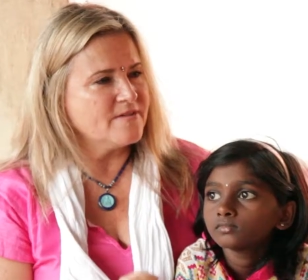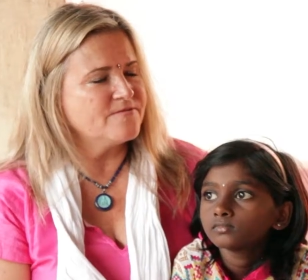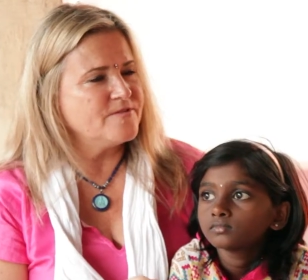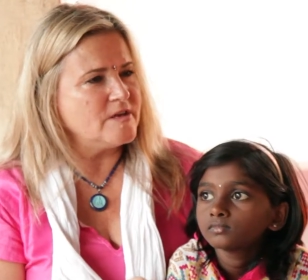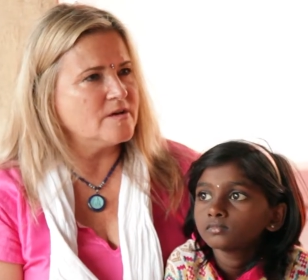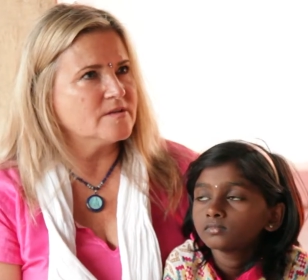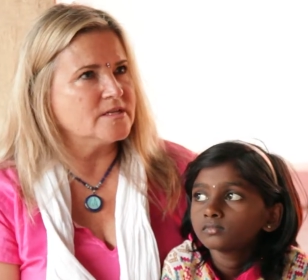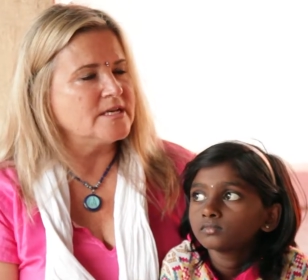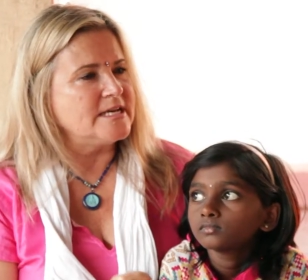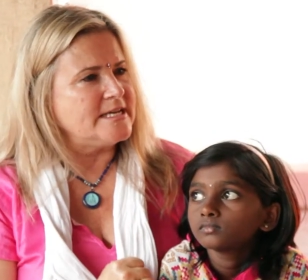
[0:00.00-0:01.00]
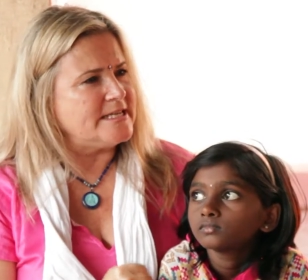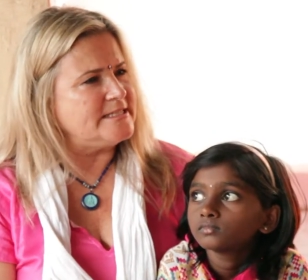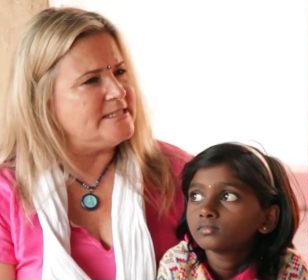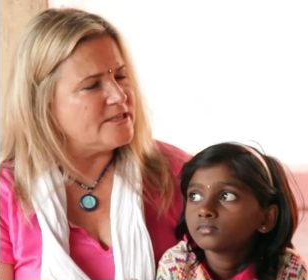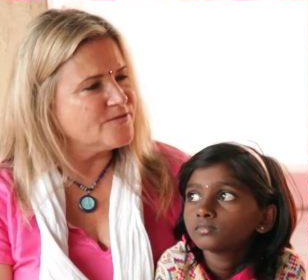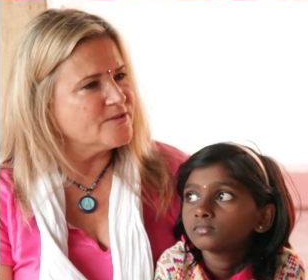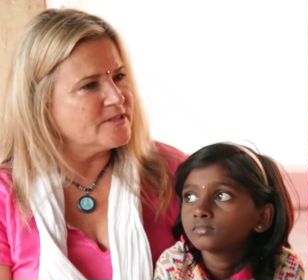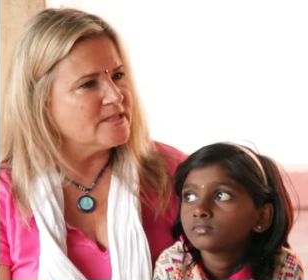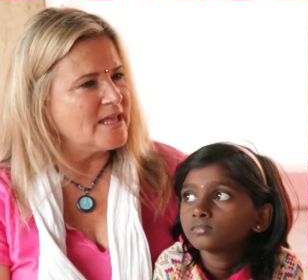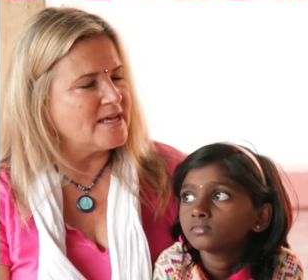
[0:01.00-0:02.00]
Speaker 1: I feel it's different
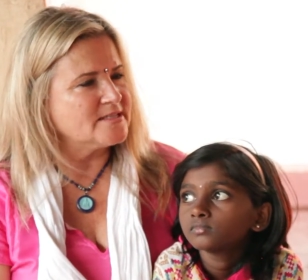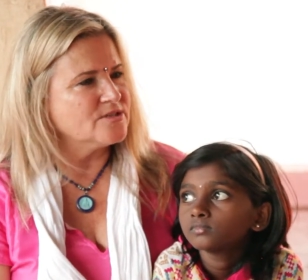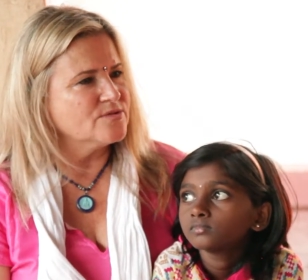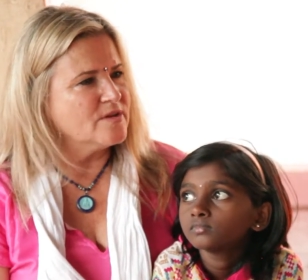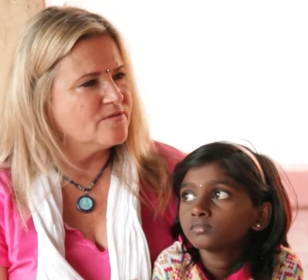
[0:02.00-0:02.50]
than last year. They